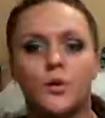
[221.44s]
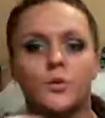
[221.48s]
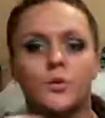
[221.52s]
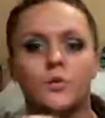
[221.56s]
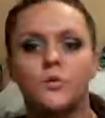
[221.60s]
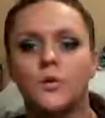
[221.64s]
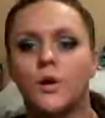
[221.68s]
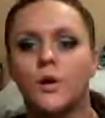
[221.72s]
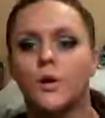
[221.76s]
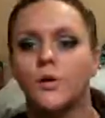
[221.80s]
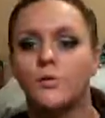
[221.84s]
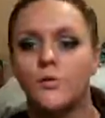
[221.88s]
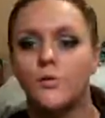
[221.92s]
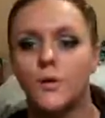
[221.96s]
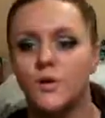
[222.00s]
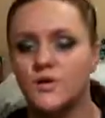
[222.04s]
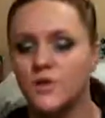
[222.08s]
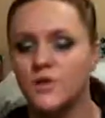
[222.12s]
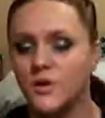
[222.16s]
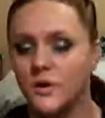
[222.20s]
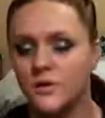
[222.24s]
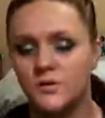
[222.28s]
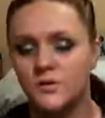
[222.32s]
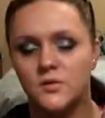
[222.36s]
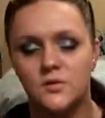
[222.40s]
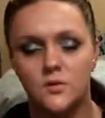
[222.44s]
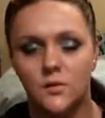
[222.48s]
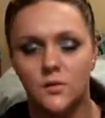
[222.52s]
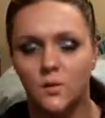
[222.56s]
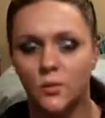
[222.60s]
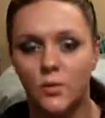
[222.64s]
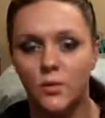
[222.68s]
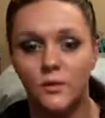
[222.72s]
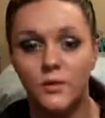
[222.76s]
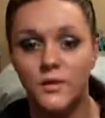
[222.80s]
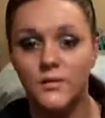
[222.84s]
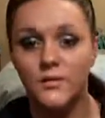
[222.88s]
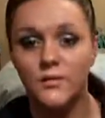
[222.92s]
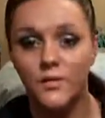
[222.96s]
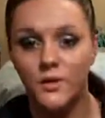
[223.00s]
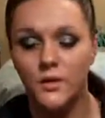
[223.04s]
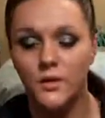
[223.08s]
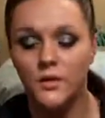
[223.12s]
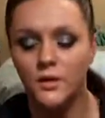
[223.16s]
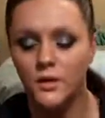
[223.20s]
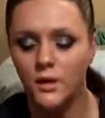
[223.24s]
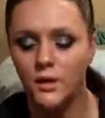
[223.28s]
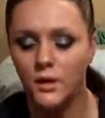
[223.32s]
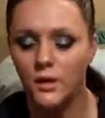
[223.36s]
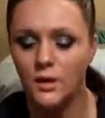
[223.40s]
across kind of my chest or
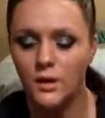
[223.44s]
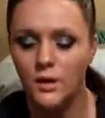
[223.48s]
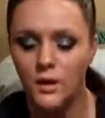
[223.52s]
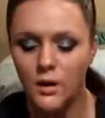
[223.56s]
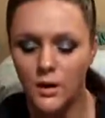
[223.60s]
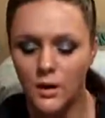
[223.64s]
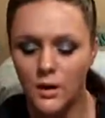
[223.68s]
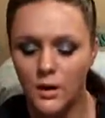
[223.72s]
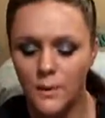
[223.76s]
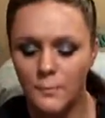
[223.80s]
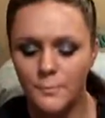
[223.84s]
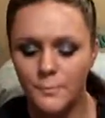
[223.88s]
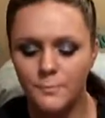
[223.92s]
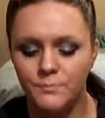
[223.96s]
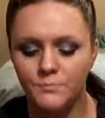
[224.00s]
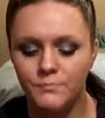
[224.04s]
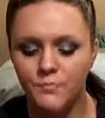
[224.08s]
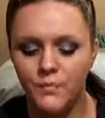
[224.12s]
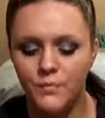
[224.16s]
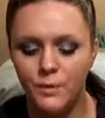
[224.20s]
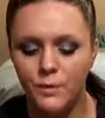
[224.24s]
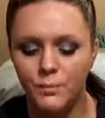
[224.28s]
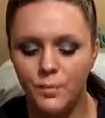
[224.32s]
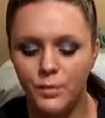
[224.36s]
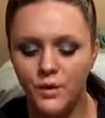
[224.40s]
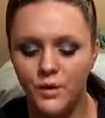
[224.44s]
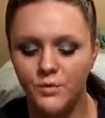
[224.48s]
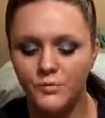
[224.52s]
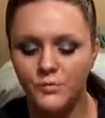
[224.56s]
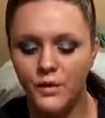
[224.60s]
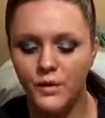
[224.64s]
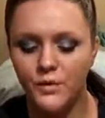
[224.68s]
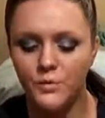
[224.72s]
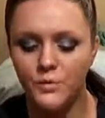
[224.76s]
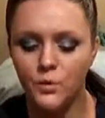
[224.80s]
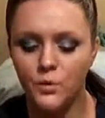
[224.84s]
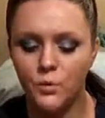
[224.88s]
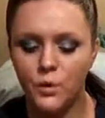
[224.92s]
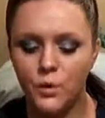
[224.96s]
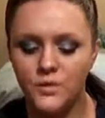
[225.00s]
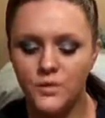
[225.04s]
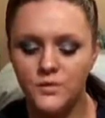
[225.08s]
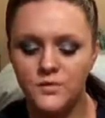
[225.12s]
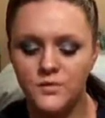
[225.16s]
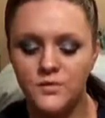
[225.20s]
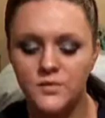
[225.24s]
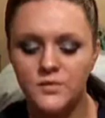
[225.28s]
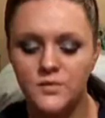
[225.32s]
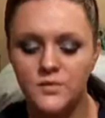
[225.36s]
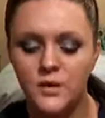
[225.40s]
wherever. But I found that
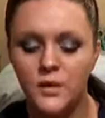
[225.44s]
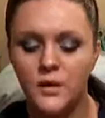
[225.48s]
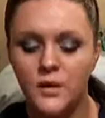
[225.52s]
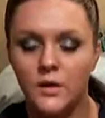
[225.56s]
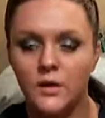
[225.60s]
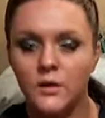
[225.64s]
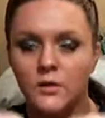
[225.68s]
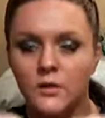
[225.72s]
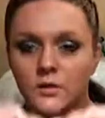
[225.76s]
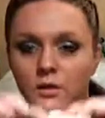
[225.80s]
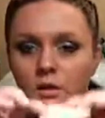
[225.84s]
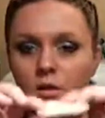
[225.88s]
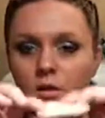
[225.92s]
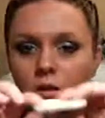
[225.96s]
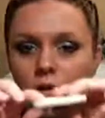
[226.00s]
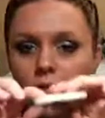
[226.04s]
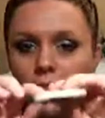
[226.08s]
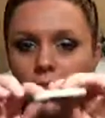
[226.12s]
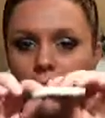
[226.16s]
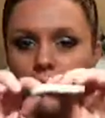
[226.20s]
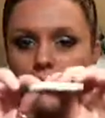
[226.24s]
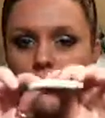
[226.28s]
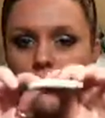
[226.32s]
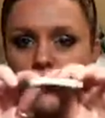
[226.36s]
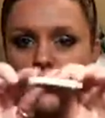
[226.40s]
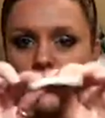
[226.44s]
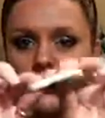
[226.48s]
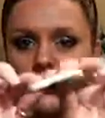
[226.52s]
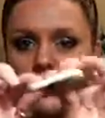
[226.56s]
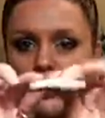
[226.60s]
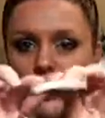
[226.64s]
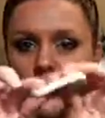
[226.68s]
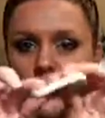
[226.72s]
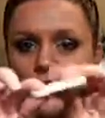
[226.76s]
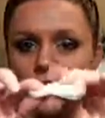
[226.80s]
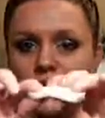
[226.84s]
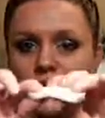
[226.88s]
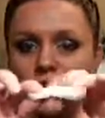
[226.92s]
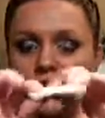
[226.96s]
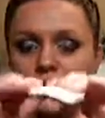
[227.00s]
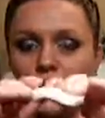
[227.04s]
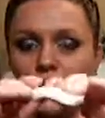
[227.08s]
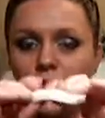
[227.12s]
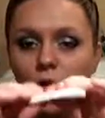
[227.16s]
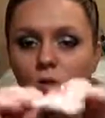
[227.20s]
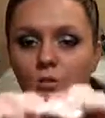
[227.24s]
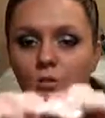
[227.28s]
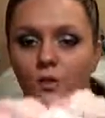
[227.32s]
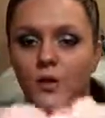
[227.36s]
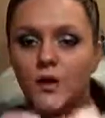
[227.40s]
once the sponge
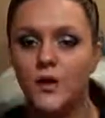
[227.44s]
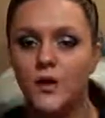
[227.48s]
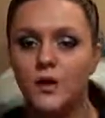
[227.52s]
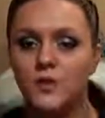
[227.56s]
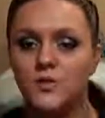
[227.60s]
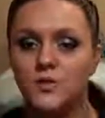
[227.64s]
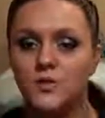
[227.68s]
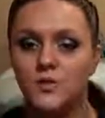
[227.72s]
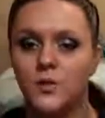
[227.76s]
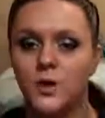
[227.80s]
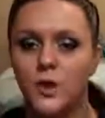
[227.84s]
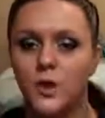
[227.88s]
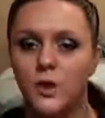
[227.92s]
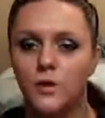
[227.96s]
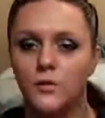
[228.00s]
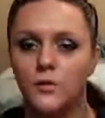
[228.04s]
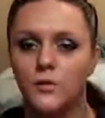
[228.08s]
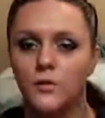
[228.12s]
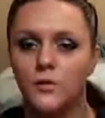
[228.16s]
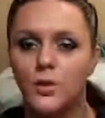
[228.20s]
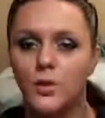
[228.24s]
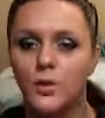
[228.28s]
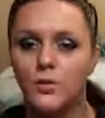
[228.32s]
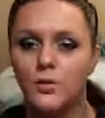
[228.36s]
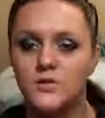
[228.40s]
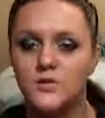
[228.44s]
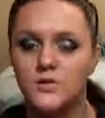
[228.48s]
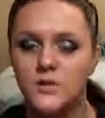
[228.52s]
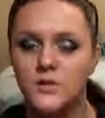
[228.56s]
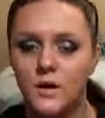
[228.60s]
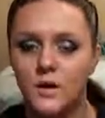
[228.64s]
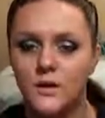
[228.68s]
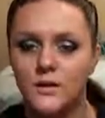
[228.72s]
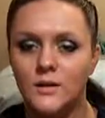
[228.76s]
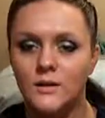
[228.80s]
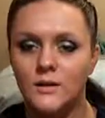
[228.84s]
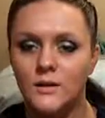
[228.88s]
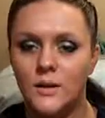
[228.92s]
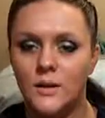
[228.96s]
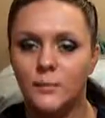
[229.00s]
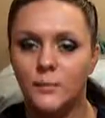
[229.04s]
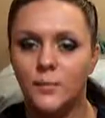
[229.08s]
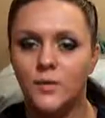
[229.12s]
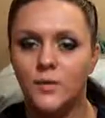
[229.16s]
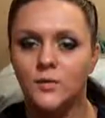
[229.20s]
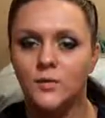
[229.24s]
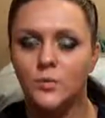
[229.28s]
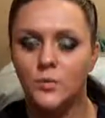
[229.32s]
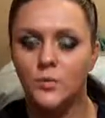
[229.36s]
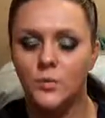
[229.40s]
itself had actually kind of got slightly
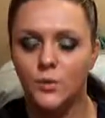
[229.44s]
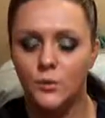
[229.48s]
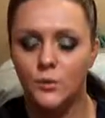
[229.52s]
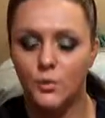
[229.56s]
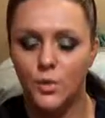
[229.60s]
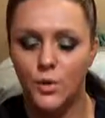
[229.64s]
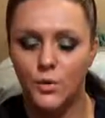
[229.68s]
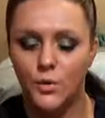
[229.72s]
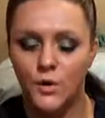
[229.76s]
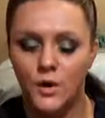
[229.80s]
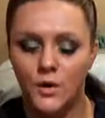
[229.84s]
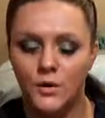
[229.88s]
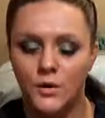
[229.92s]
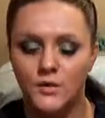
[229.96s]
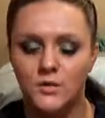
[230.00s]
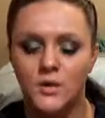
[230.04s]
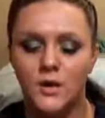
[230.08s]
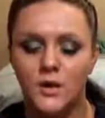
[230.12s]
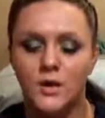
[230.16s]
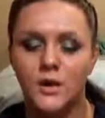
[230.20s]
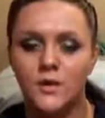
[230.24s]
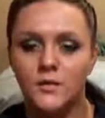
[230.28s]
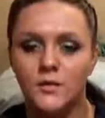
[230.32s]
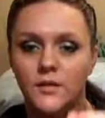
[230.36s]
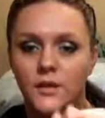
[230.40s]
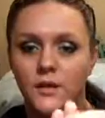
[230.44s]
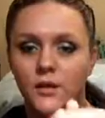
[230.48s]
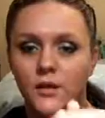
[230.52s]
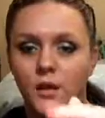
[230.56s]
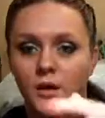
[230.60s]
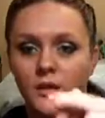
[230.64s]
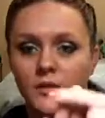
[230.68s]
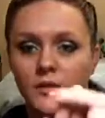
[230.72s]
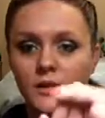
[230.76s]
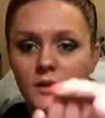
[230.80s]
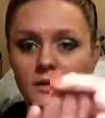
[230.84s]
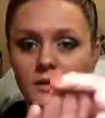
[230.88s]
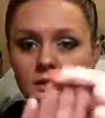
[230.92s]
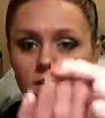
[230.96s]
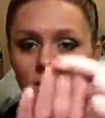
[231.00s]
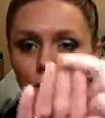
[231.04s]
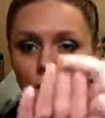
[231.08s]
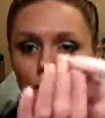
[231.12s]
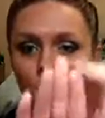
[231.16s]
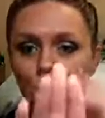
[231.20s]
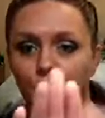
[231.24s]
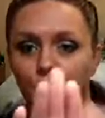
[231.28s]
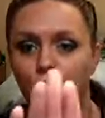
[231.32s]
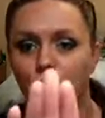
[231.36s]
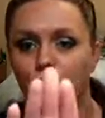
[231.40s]
dampened with the product, then I'd end
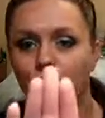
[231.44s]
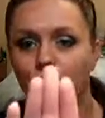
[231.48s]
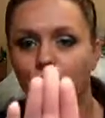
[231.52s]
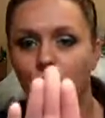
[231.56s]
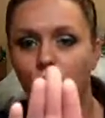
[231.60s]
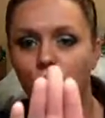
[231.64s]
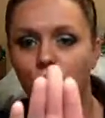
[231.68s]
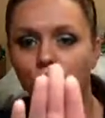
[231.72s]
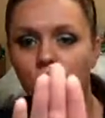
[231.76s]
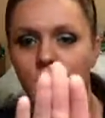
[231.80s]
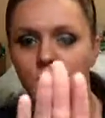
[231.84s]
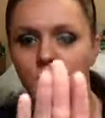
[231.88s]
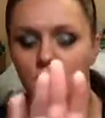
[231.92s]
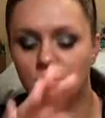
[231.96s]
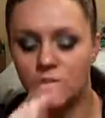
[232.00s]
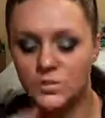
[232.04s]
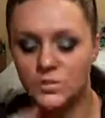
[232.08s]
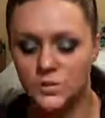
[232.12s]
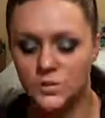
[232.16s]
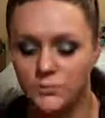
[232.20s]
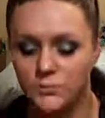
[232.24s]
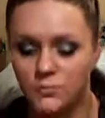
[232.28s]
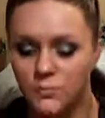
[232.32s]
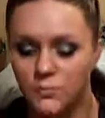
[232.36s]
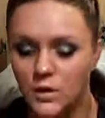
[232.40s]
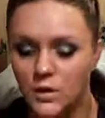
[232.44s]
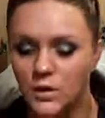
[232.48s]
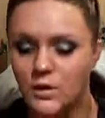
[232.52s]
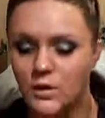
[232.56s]
up with orangey